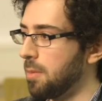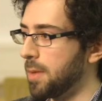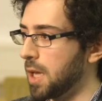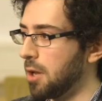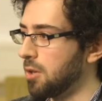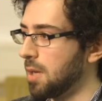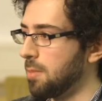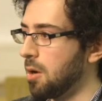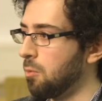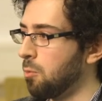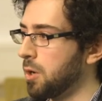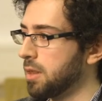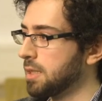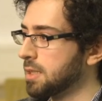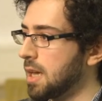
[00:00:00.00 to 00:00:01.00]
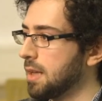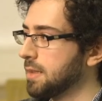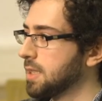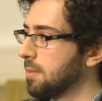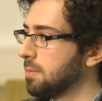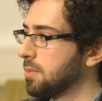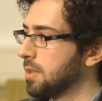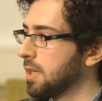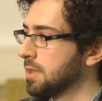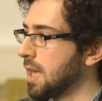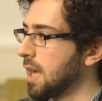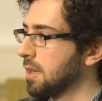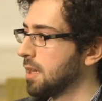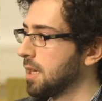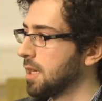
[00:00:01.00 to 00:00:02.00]
ambiguity about what this concept
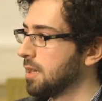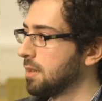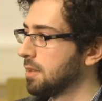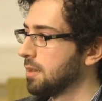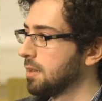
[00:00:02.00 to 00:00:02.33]
exactly